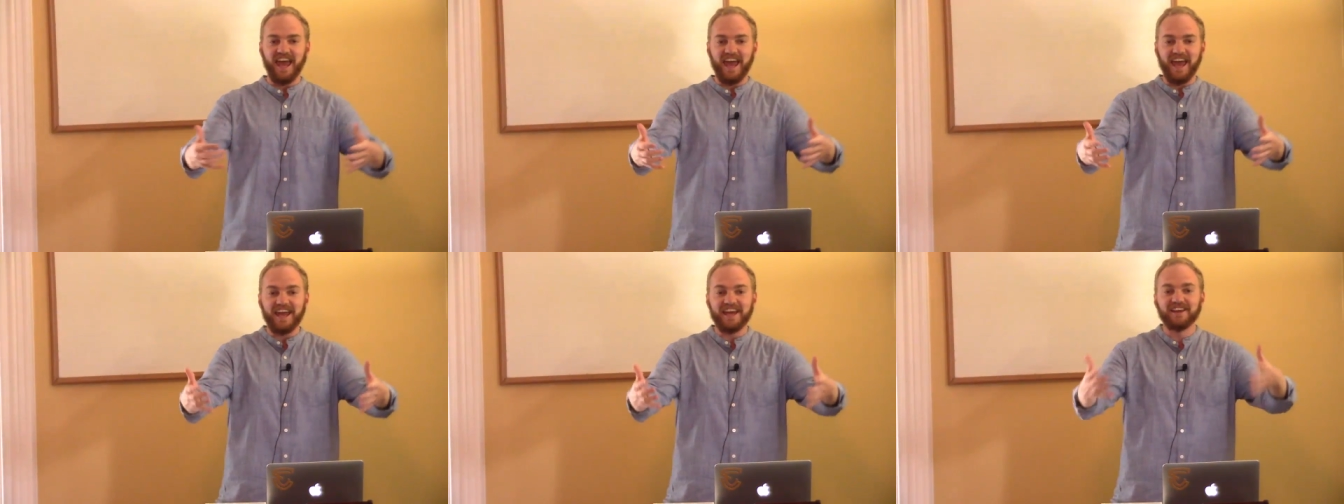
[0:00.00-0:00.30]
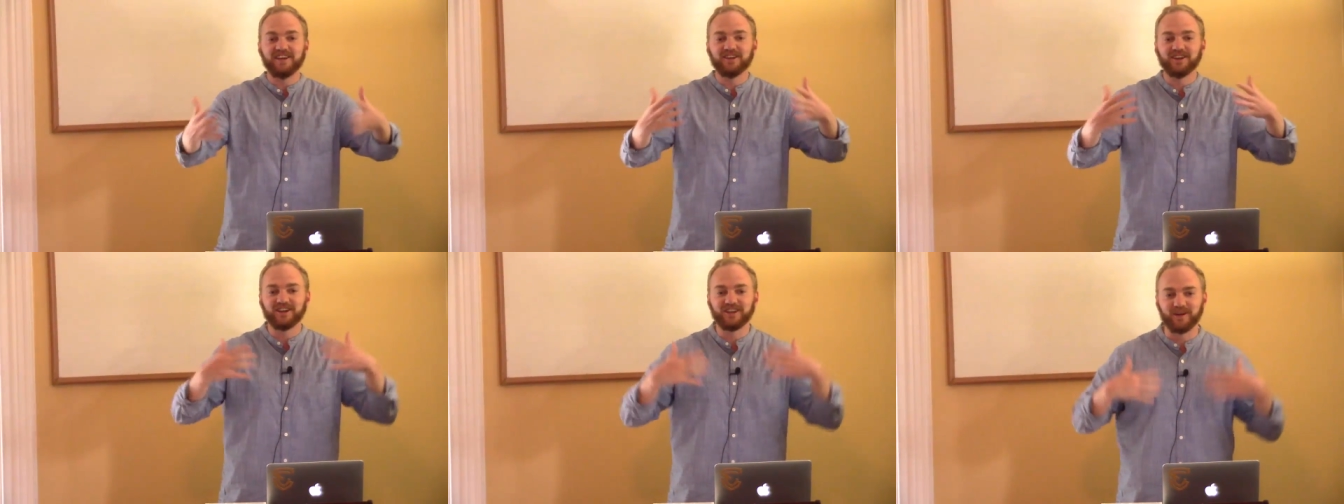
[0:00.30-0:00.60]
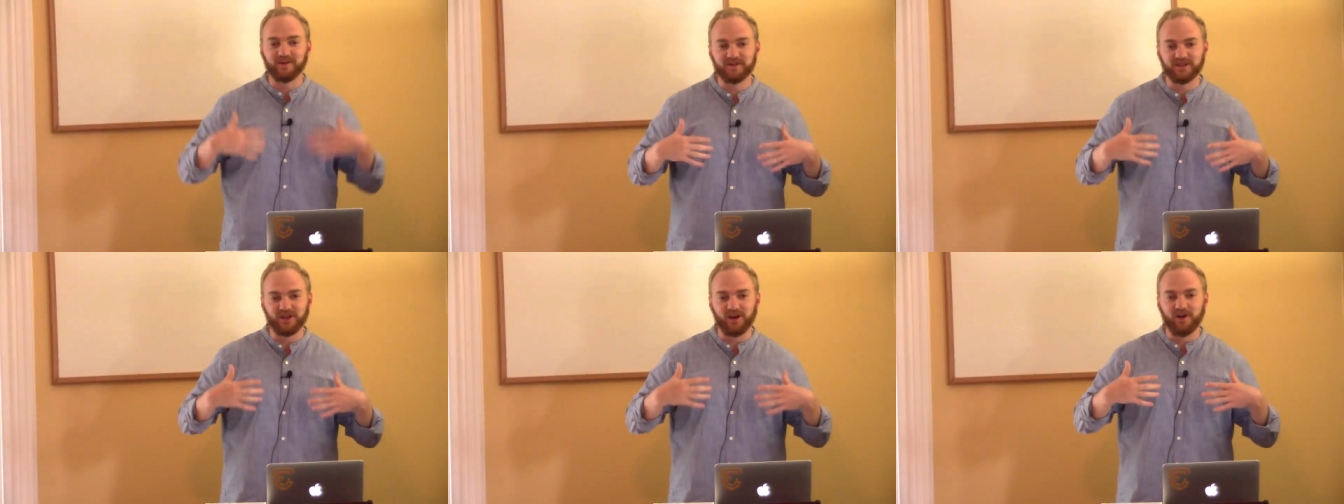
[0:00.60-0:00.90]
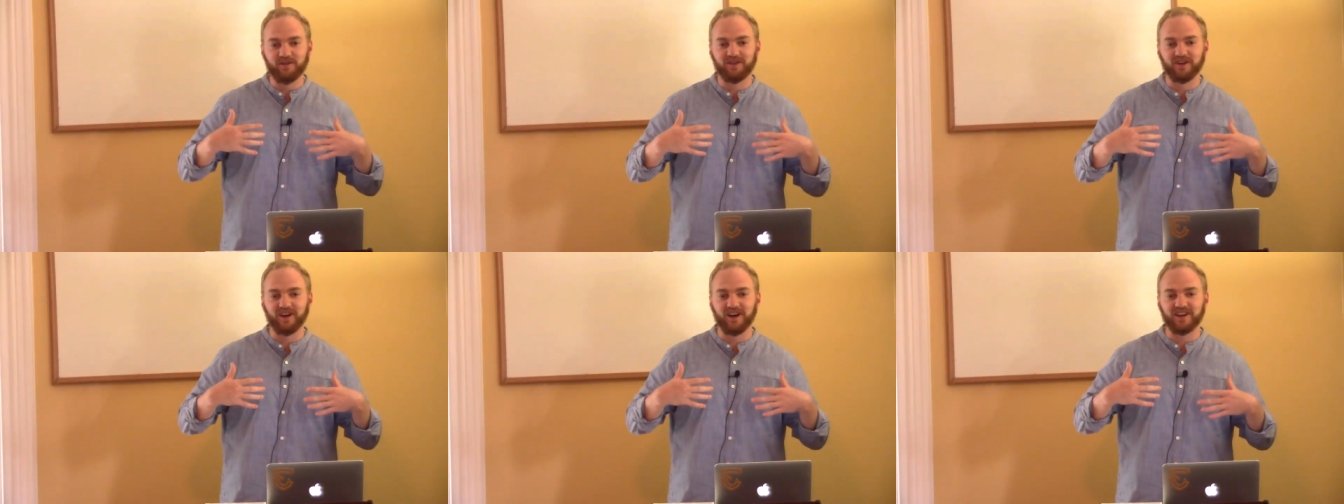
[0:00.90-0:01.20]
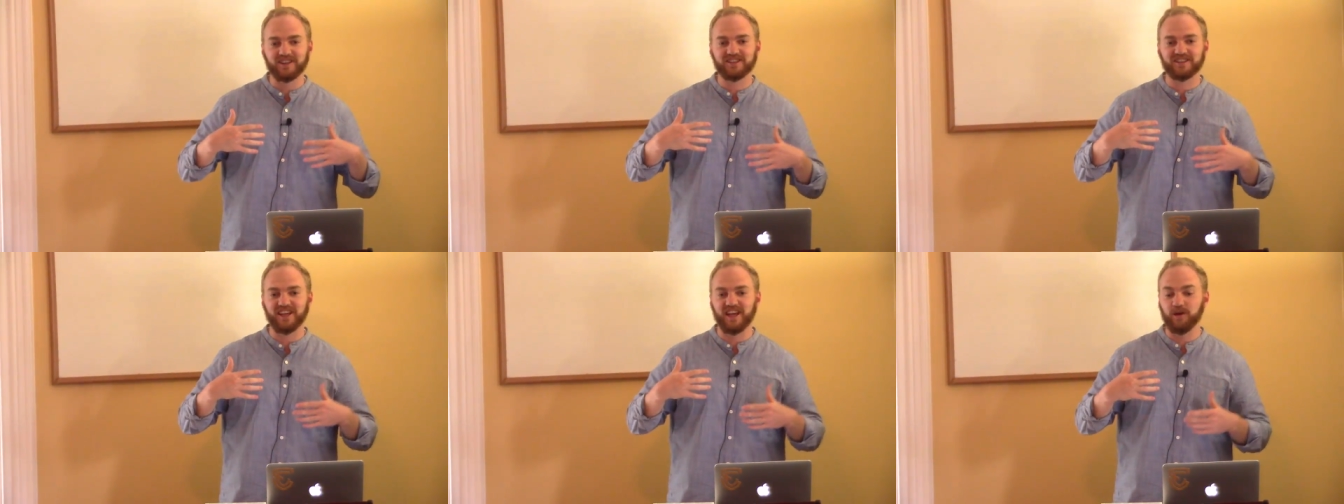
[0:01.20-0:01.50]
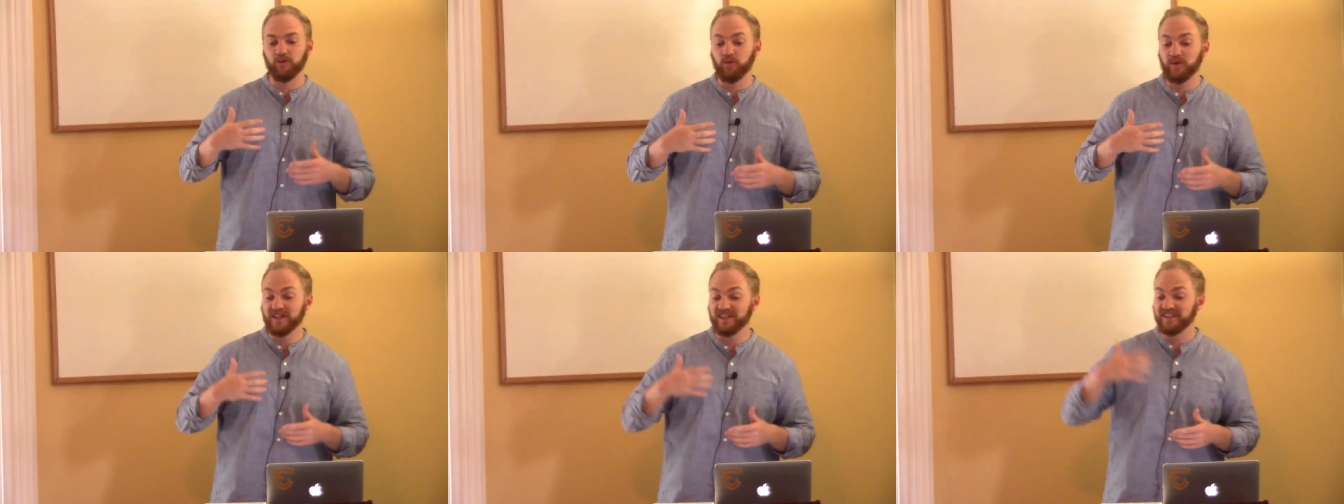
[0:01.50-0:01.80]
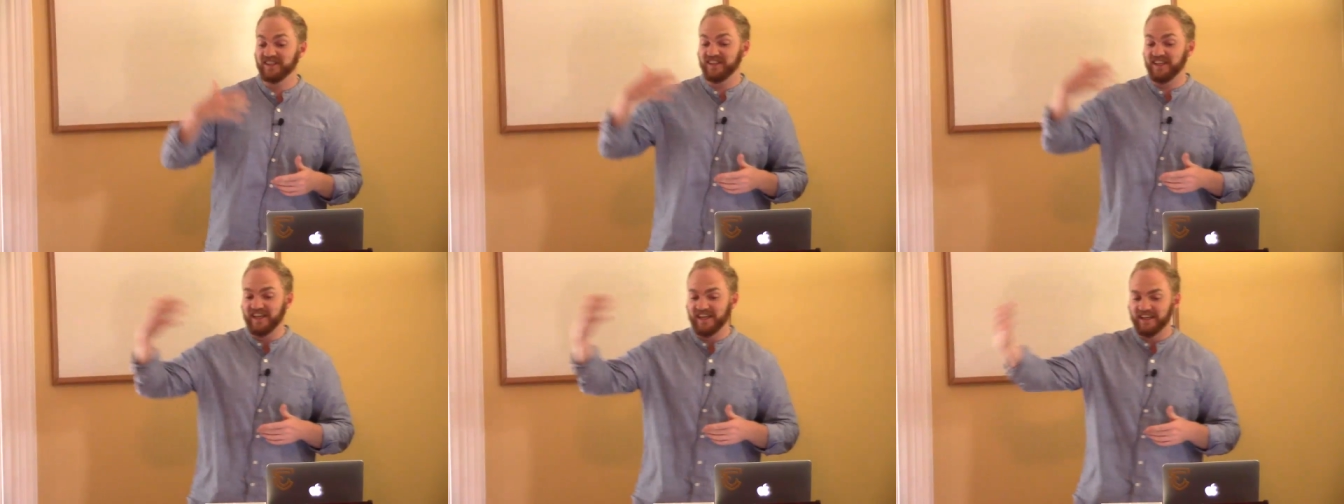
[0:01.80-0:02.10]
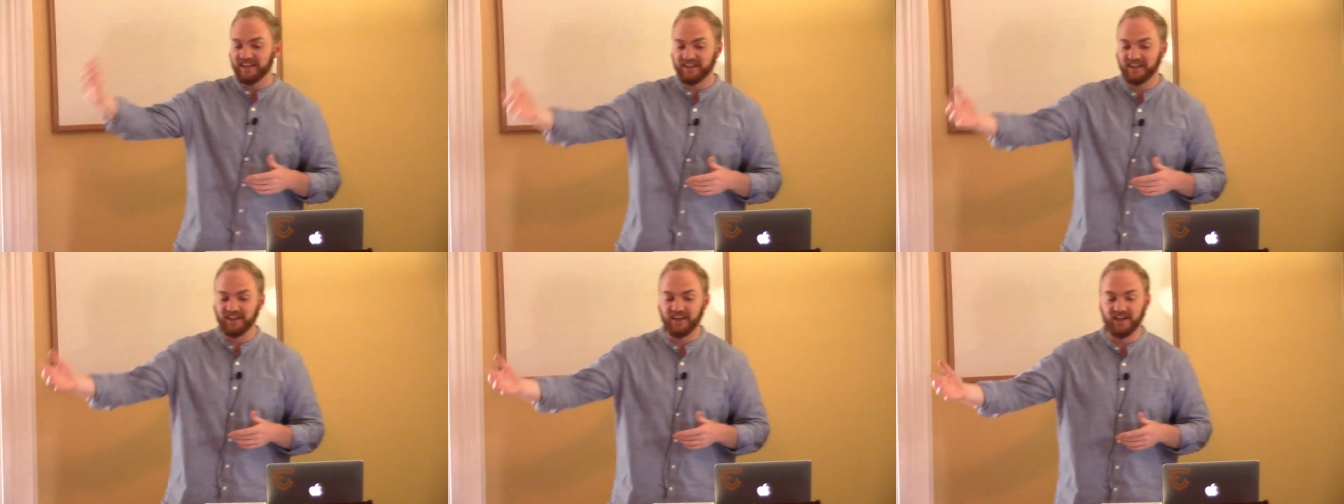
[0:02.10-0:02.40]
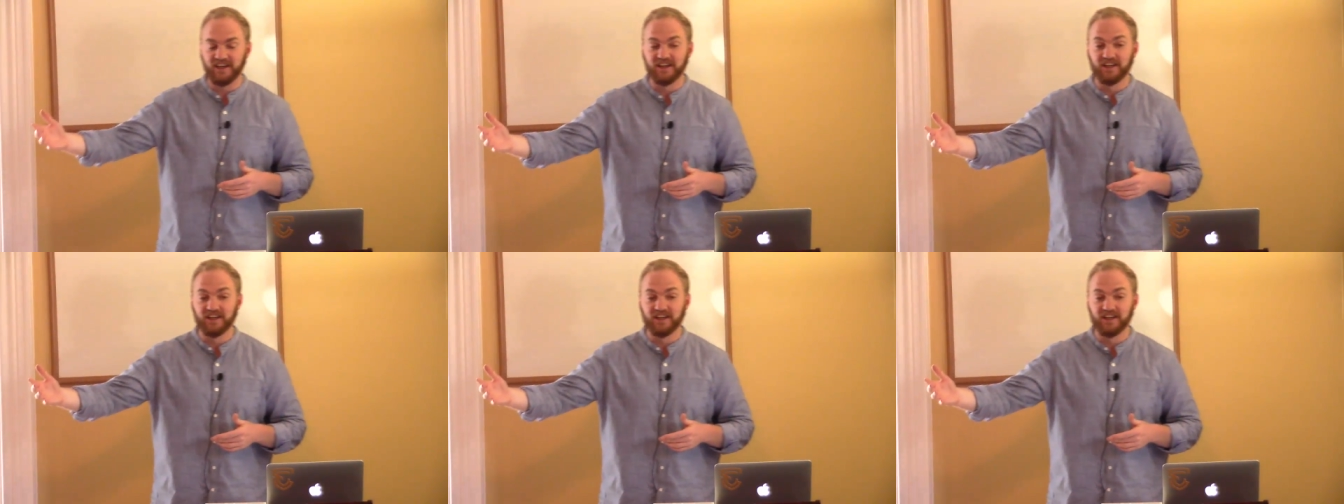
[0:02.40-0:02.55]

anger comes over us and we seek